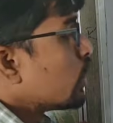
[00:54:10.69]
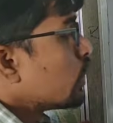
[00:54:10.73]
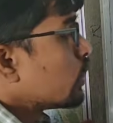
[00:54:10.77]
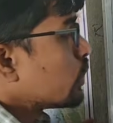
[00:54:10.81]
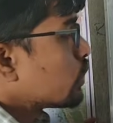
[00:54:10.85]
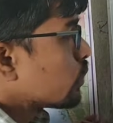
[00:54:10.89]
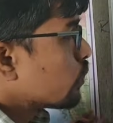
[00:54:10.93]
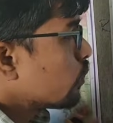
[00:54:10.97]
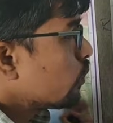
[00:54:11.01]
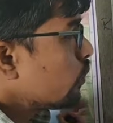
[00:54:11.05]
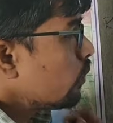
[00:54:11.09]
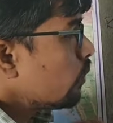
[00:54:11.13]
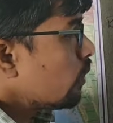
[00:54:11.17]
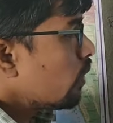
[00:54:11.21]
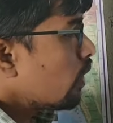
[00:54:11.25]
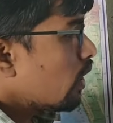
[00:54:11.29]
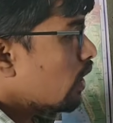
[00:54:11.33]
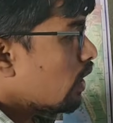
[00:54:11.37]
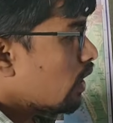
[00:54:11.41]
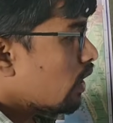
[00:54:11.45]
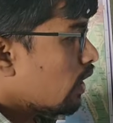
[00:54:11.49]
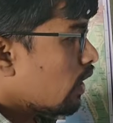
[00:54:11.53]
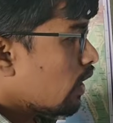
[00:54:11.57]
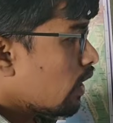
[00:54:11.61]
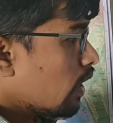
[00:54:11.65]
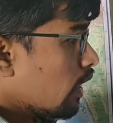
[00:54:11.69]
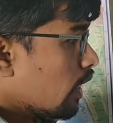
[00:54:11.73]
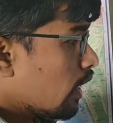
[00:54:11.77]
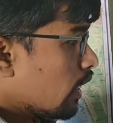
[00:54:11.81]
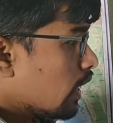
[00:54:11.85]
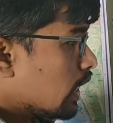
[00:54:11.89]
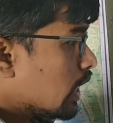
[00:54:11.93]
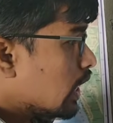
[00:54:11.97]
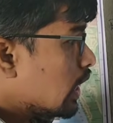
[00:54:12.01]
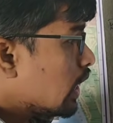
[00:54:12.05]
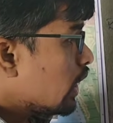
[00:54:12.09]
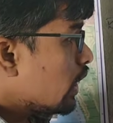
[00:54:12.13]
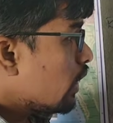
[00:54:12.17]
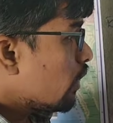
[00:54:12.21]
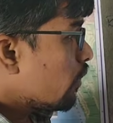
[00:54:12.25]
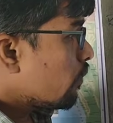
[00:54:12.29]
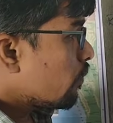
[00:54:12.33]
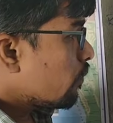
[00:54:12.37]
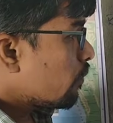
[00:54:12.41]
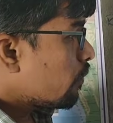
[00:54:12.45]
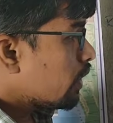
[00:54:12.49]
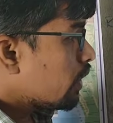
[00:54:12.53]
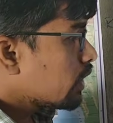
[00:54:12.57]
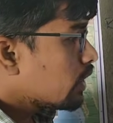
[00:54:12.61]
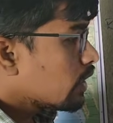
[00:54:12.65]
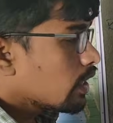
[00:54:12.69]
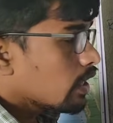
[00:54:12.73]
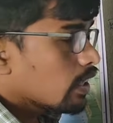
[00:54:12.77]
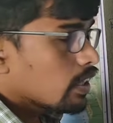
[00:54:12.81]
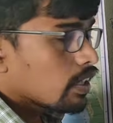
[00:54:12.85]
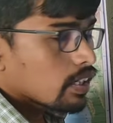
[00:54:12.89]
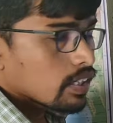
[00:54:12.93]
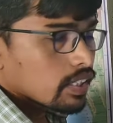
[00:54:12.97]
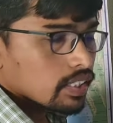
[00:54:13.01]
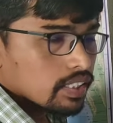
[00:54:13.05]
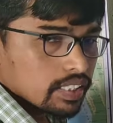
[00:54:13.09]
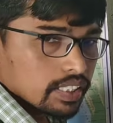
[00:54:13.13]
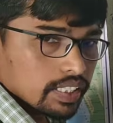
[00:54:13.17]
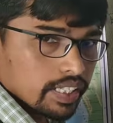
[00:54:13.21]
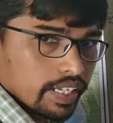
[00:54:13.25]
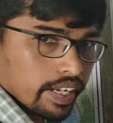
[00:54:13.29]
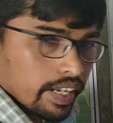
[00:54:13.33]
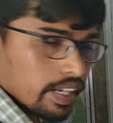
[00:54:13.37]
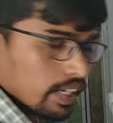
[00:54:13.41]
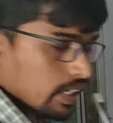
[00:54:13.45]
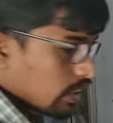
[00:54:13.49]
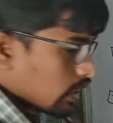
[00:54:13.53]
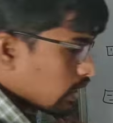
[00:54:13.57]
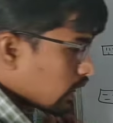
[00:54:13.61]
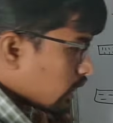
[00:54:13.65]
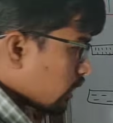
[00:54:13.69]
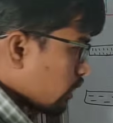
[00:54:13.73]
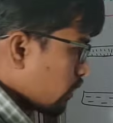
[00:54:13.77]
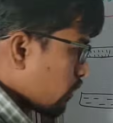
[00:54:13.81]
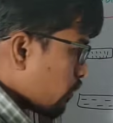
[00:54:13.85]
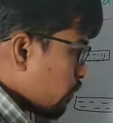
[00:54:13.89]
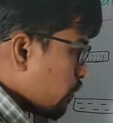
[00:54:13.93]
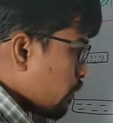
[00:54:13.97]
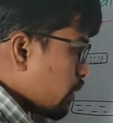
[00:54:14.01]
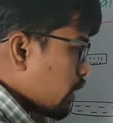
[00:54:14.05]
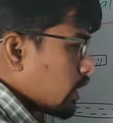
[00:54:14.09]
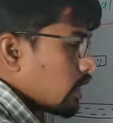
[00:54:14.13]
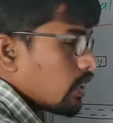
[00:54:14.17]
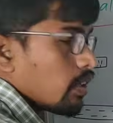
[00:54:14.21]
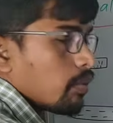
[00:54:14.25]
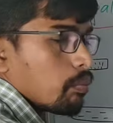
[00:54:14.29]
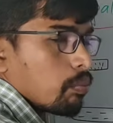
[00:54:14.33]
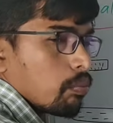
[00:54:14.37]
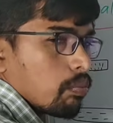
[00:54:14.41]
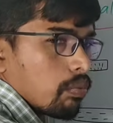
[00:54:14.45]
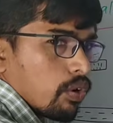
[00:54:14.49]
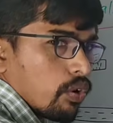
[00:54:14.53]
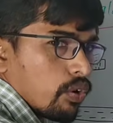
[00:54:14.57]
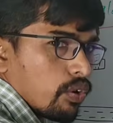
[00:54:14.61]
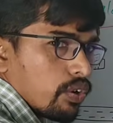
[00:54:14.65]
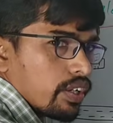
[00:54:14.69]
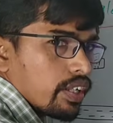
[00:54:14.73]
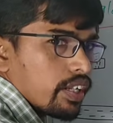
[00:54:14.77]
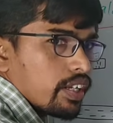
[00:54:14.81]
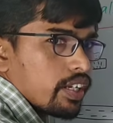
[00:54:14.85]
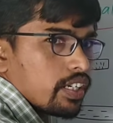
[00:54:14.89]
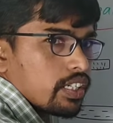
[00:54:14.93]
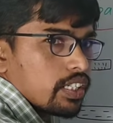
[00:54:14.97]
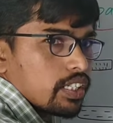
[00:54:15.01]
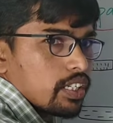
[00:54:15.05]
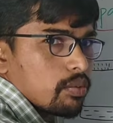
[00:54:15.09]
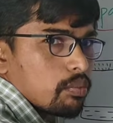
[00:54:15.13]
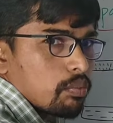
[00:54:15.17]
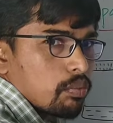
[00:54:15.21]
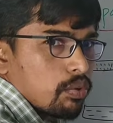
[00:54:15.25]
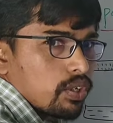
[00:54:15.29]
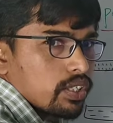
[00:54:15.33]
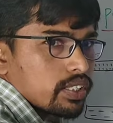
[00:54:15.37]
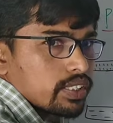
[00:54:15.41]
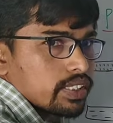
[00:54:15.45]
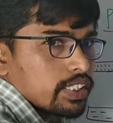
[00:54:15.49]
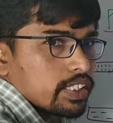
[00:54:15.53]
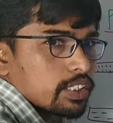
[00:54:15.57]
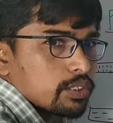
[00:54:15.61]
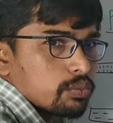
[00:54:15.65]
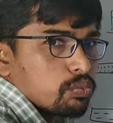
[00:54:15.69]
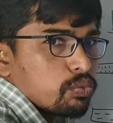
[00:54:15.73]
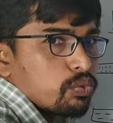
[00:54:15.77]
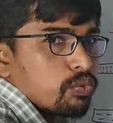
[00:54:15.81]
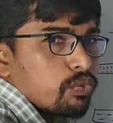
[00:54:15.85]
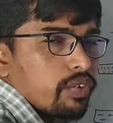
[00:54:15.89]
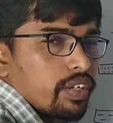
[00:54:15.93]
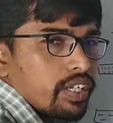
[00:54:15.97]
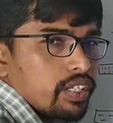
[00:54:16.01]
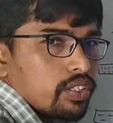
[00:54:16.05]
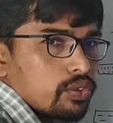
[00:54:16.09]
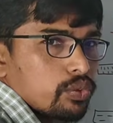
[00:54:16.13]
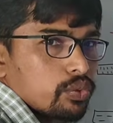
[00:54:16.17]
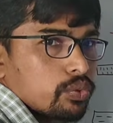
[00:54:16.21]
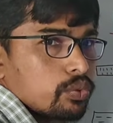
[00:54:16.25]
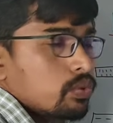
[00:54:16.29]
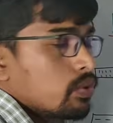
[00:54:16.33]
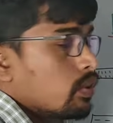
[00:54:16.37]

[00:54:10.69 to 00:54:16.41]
So when the continental mass is moving